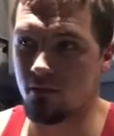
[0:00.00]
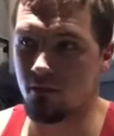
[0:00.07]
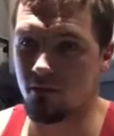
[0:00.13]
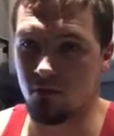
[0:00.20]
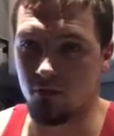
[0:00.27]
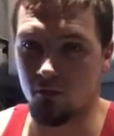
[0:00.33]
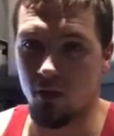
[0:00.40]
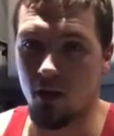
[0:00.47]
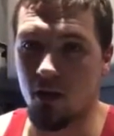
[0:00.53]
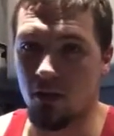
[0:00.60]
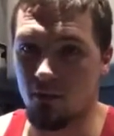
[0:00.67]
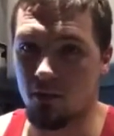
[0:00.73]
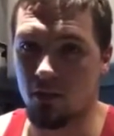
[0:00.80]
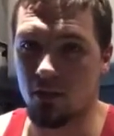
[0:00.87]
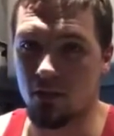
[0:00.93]
the
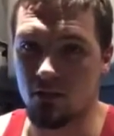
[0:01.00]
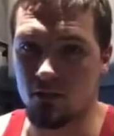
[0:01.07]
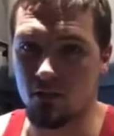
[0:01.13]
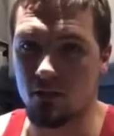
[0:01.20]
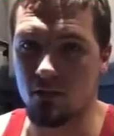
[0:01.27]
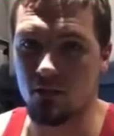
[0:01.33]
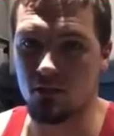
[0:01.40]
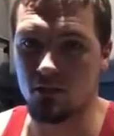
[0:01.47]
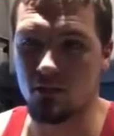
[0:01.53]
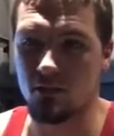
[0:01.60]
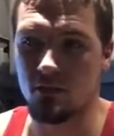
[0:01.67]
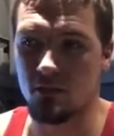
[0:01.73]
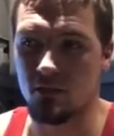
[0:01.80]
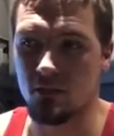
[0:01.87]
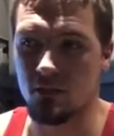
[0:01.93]
smarter way to do it
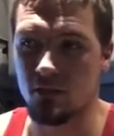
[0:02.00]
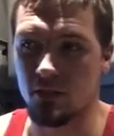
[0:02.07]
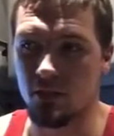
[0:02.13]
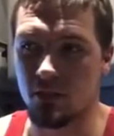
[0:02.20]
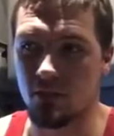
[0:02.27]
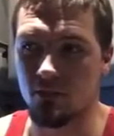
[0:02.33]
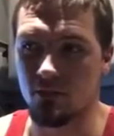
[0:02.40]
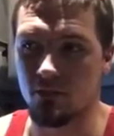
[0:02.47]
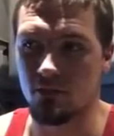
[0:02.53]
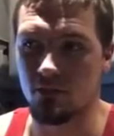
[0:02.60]
is